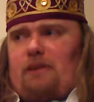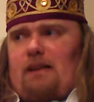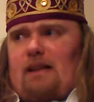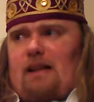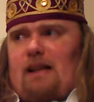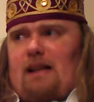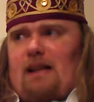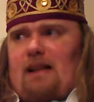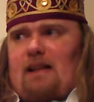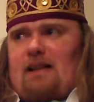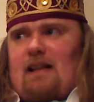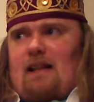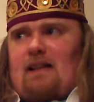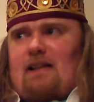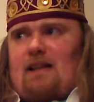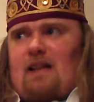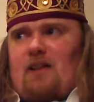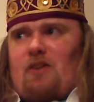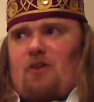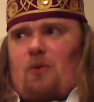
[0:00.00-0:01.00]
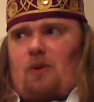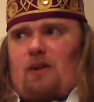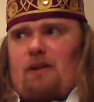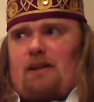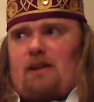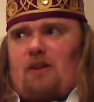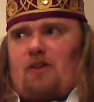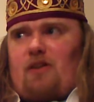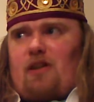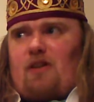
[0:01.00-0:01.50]
it's quite
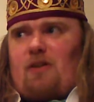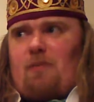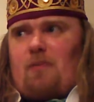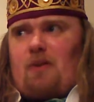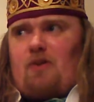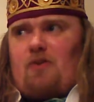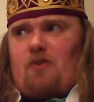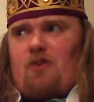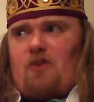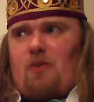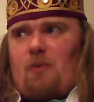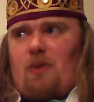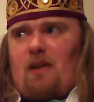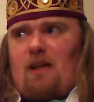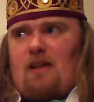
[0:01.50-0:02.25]
interesting because